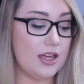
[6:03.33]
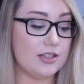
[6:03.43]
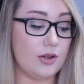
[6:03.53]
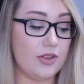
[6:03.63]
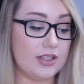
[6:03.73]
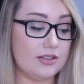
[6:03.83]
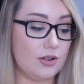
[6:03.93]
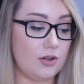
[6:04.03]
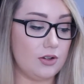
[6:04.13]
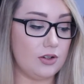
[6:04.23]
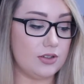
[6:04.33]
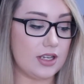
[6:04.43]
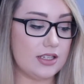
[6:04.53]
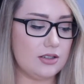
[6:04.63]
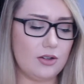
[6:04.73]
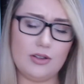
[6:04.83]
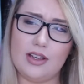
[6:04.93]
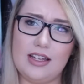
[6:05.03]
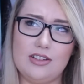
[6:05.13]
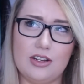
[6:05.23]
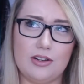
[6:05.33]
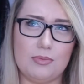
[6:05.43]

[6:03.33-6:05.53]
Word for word: So this sold, it sold, it took